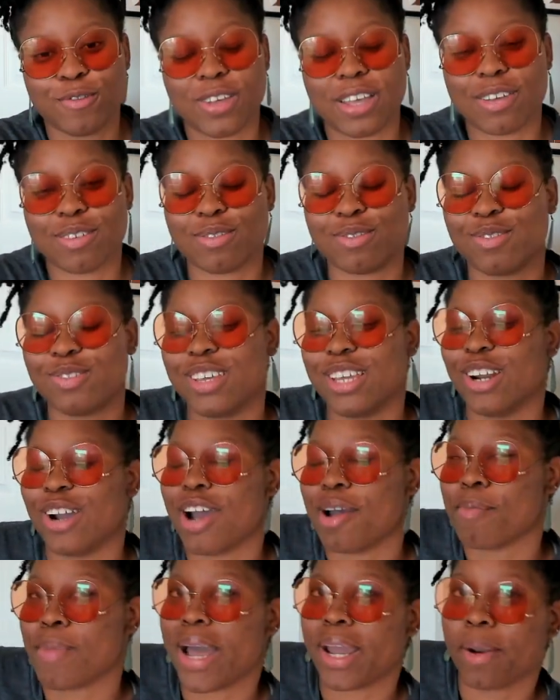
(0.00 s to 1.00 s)
if you know,
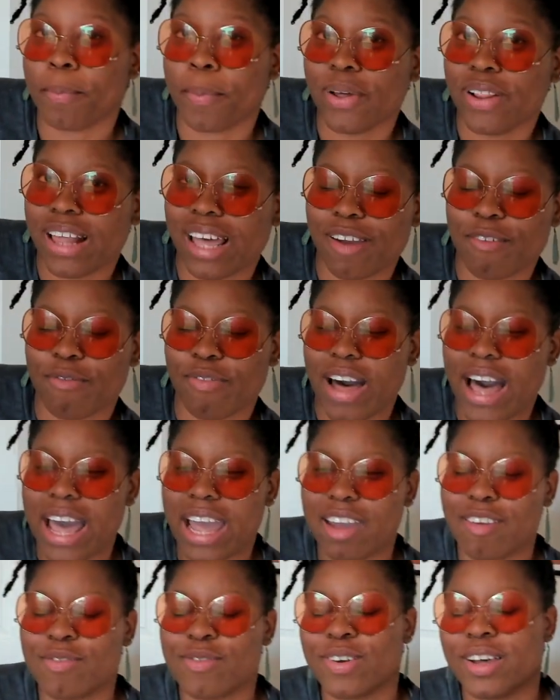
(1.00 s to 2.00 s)
I might put like
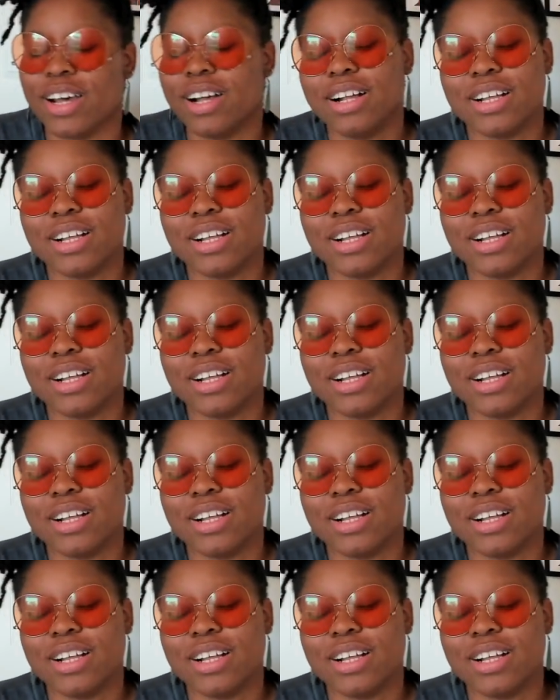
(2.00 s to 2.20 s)
5.